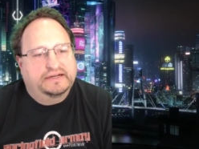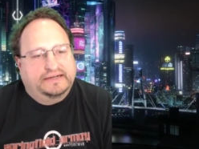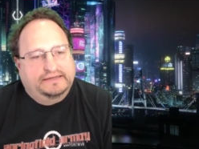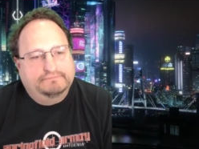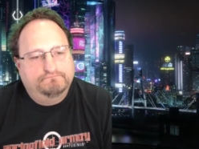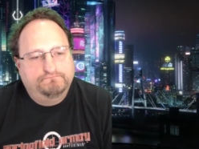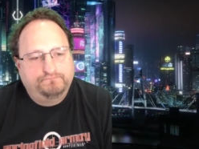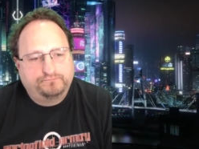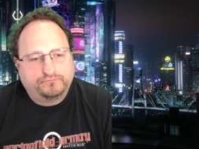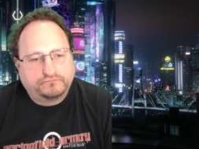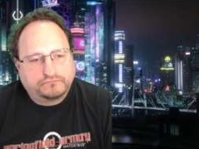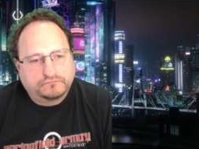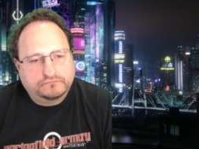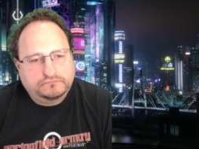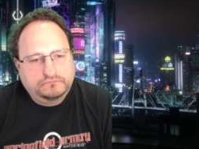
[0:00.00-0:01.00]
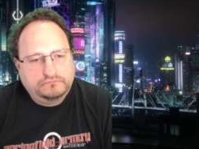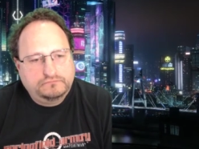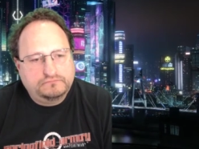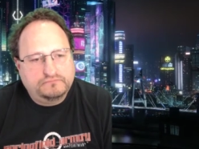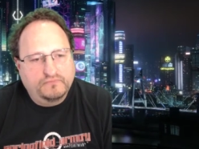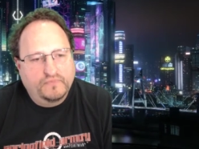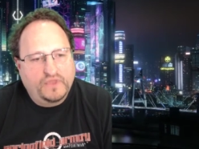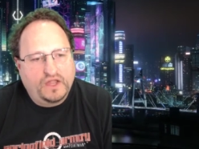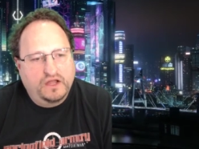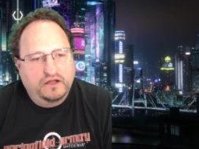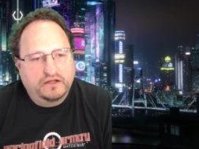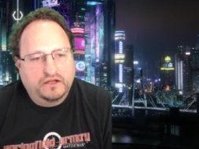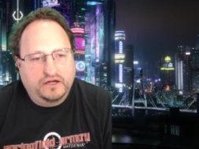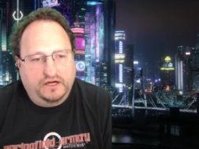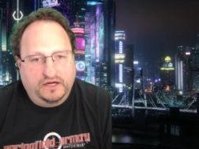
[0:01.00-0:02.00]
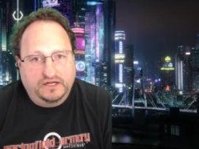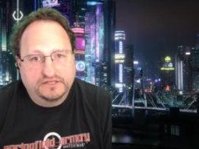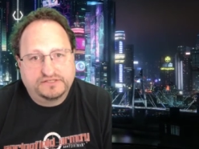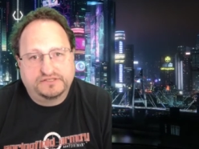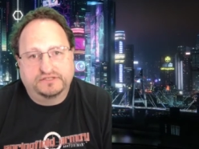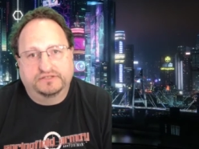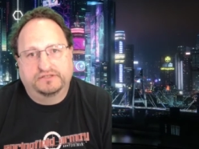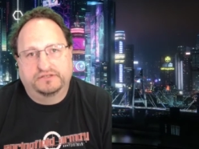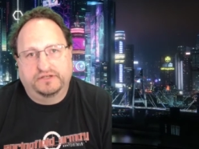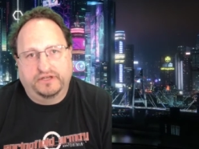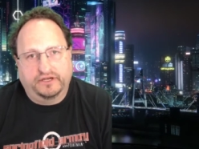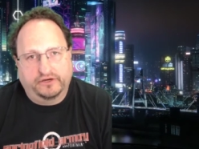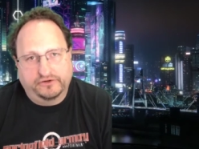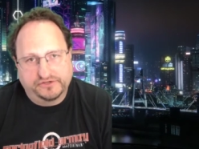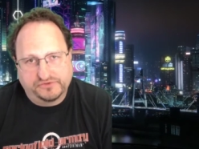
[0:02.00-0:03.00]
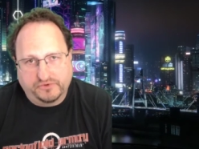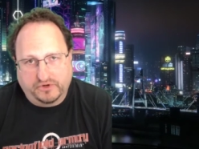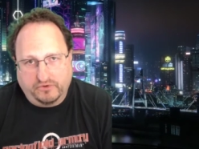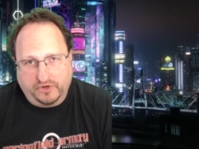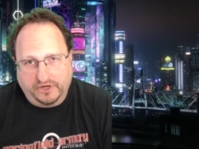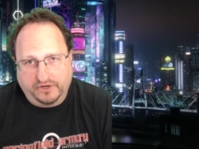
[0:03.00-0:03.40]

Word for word: Um, constant care is